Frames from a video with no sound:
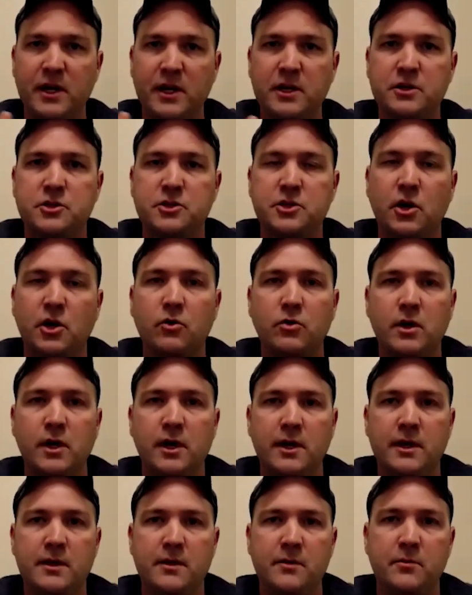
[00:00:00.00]
So,
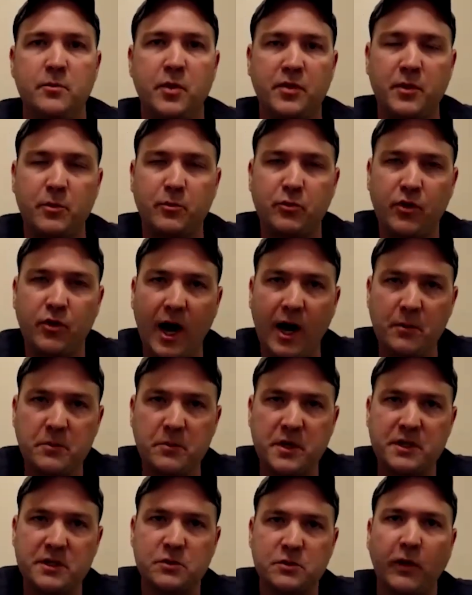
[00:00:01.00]
but the problem
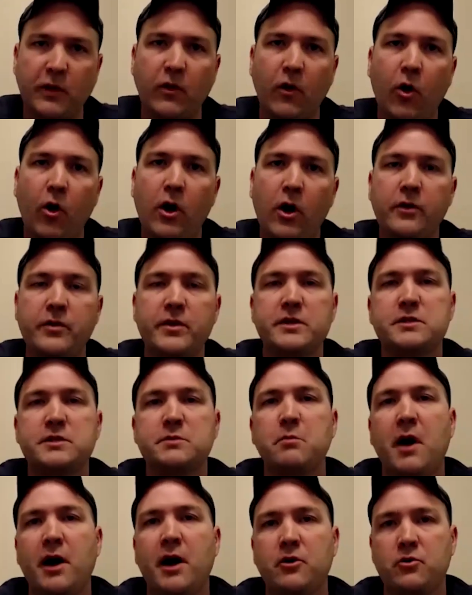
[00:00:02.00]
is, with all this
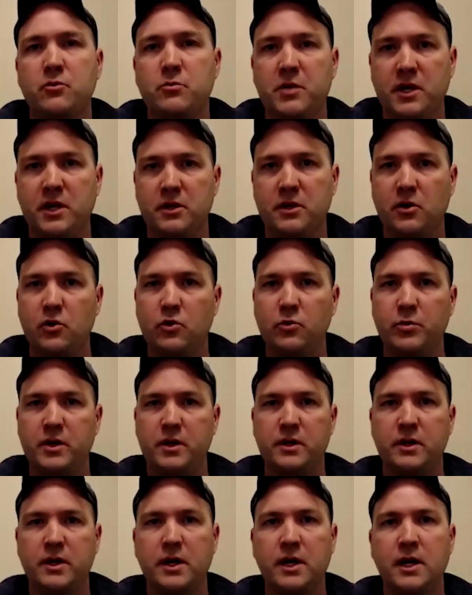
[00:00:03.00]
modern being open,